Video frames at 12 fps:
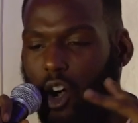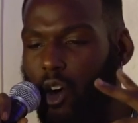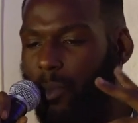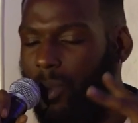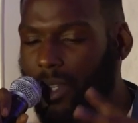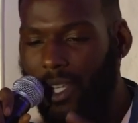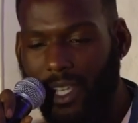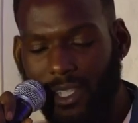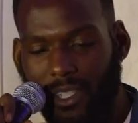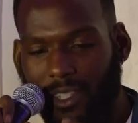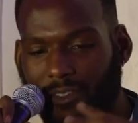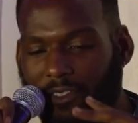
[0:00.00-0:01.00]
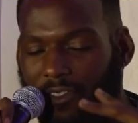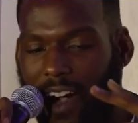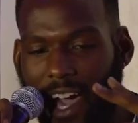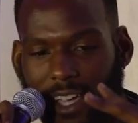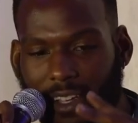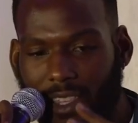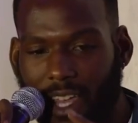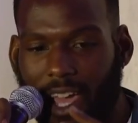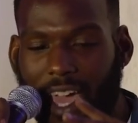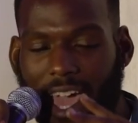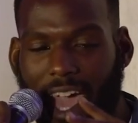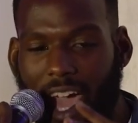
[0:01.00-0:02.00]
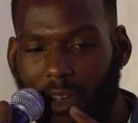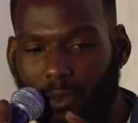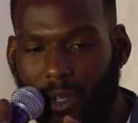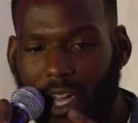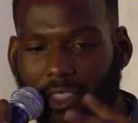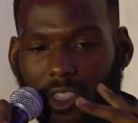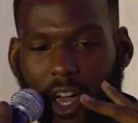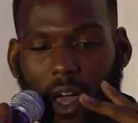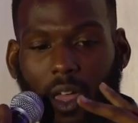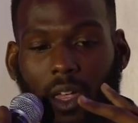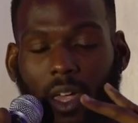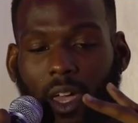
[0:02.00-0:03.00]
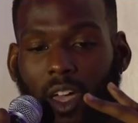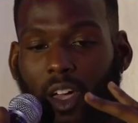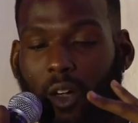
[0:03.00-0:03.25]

openness and fire that I had when I thought